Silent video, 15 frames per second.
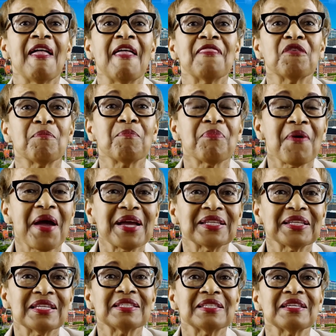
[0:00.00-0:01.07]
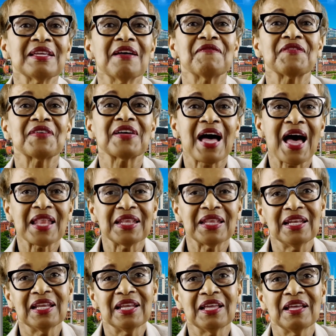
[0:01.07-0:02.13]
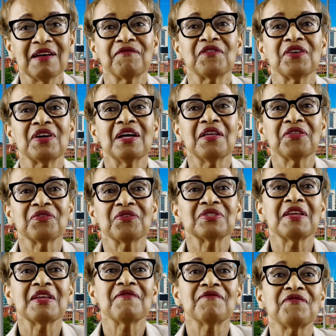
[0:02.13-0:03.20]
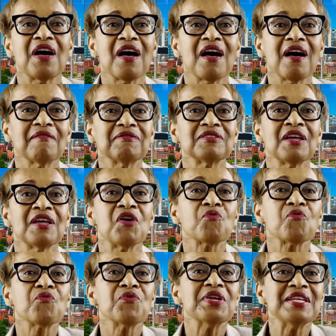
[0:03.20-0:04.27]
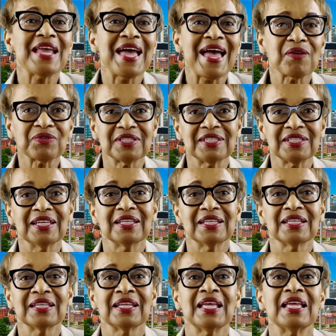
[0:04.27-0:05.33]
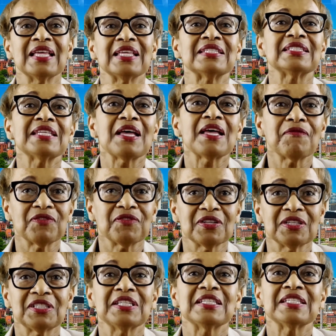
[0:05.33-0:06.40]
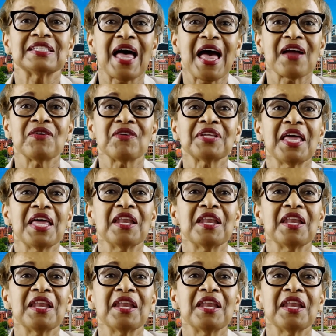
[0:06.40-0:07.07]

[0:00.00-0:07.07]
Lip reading: The practice of godly love for others involves renouncing selfish desires and